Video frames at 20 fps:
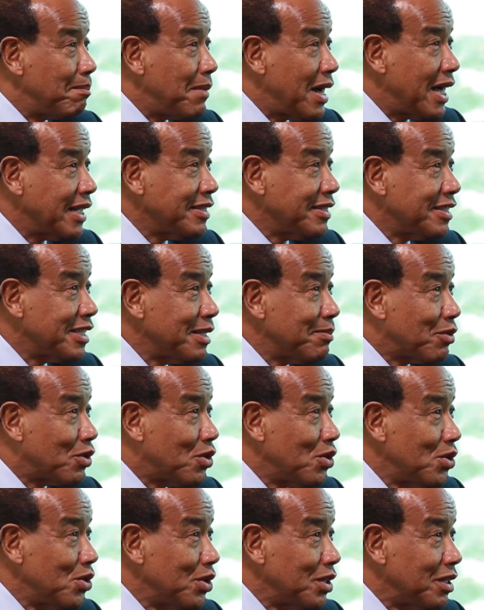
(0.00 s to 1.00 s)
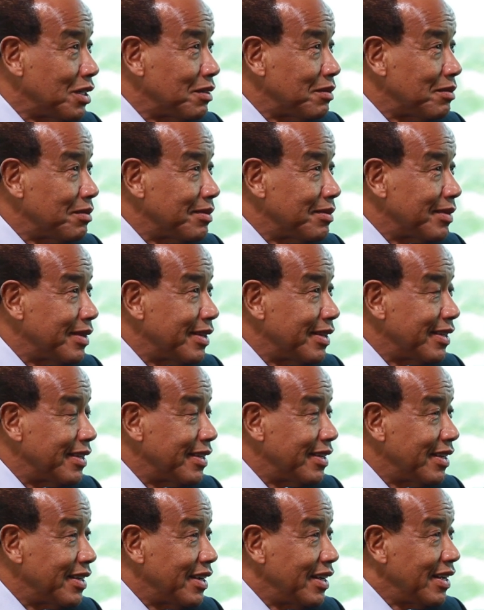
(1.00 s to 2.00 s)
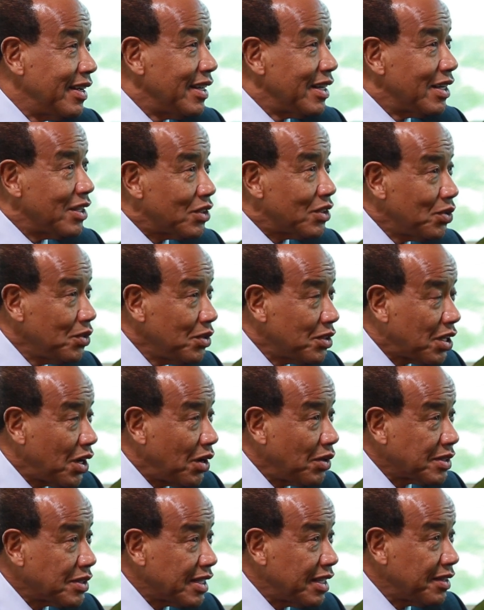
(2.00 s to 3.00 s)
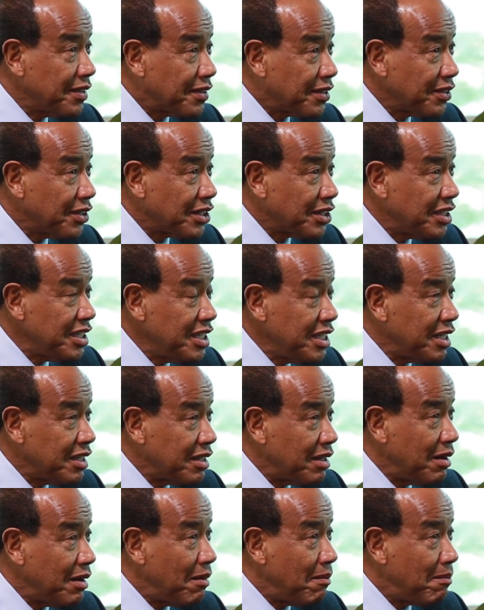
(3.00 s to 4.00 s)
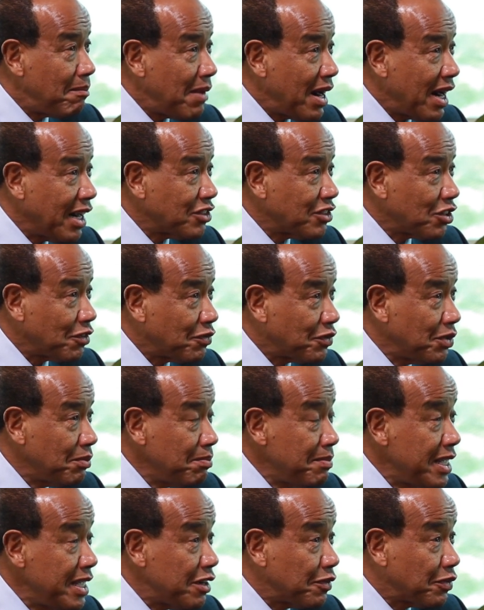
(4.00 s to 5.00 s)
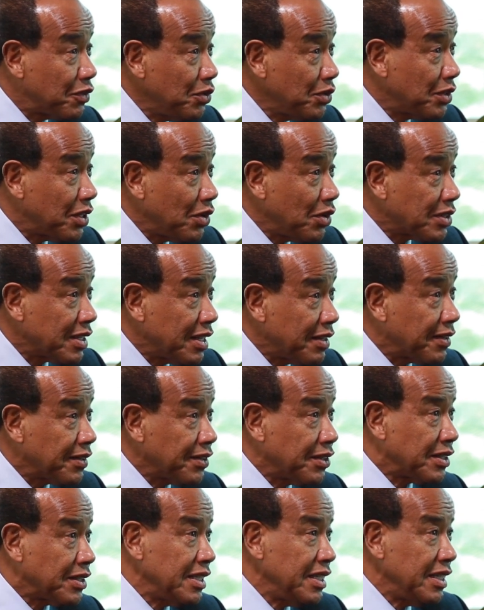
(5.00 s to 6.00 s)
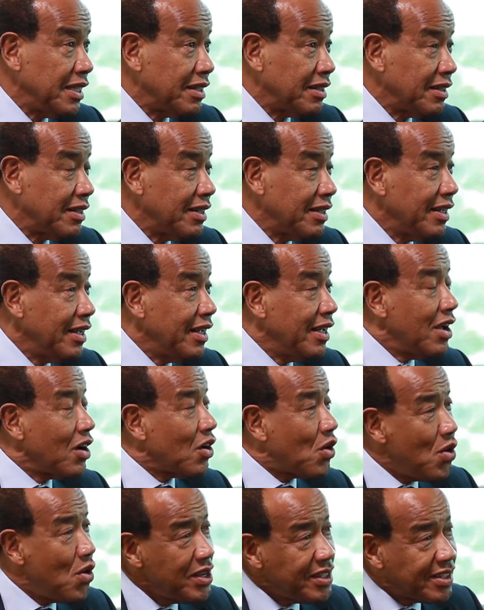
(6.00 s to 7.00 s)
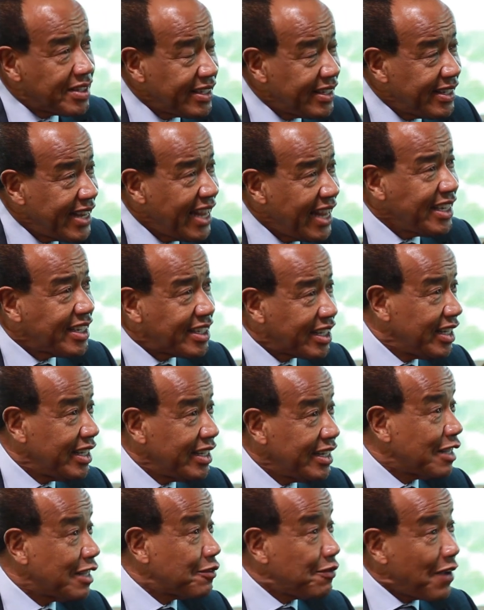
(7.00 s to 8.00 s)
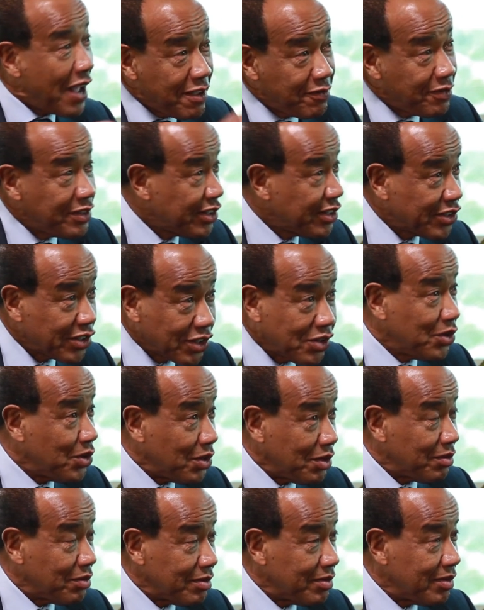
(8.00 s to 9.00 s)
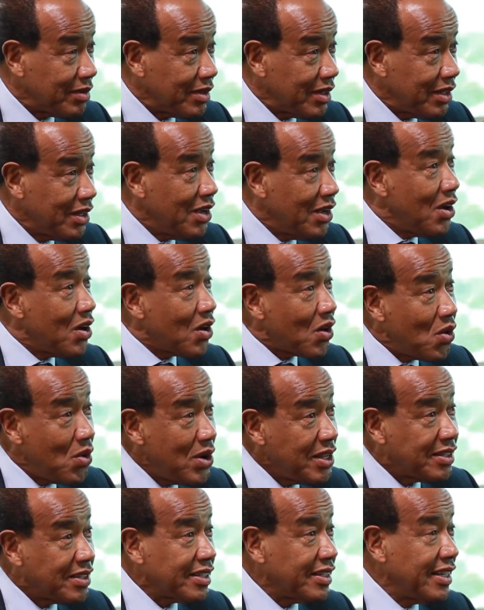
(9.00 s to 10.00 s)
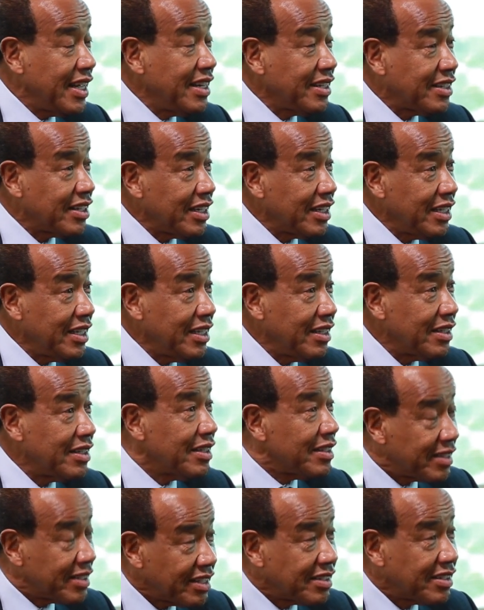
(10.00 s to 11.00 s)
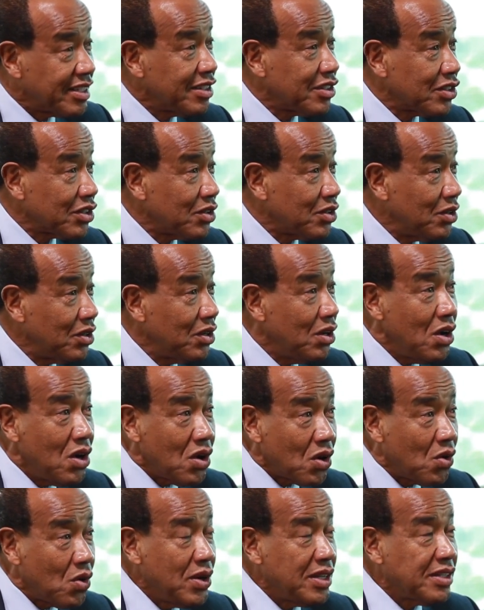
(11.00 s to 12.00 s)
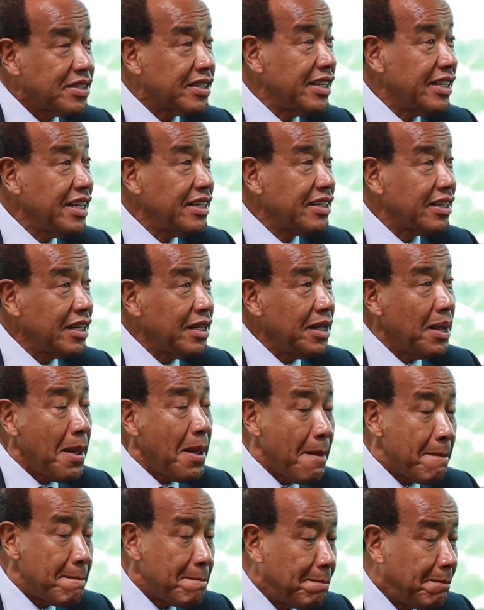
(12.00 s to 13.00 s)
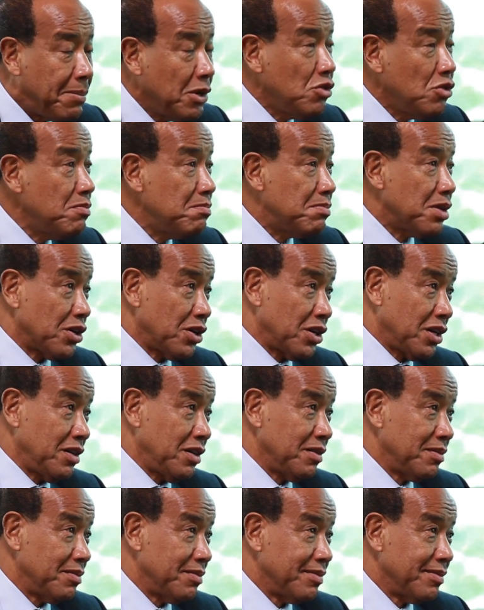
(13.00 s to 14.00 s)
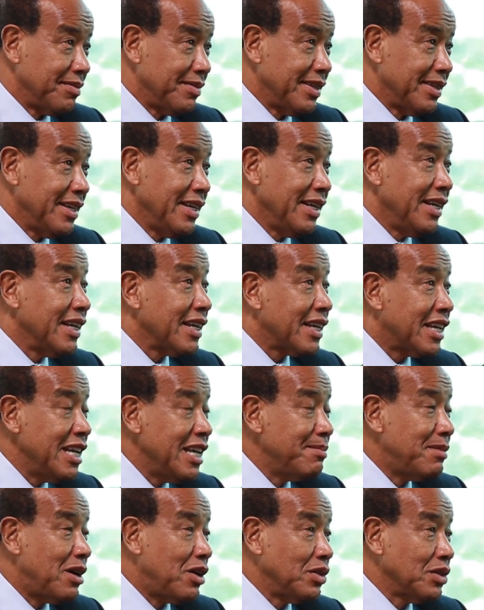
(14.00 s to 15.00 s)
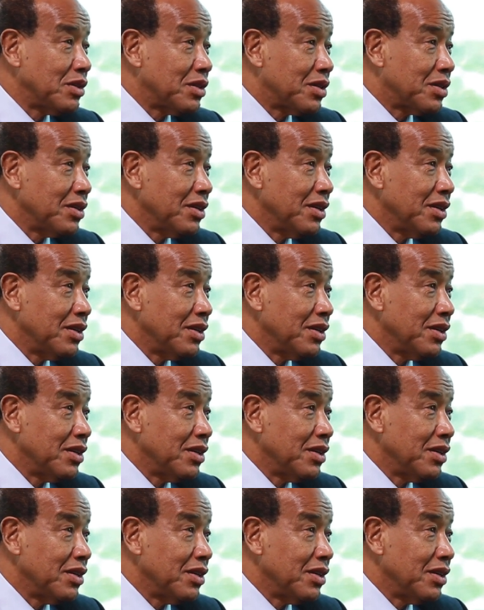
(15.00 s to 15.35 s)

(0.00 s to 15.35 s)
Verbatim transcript: bad zip code. Wow. 2013, May of 2013. Coincidentally, that's 5 years ago. Coincidentally, 6 years ago. Coincidentally, Bloomberg came out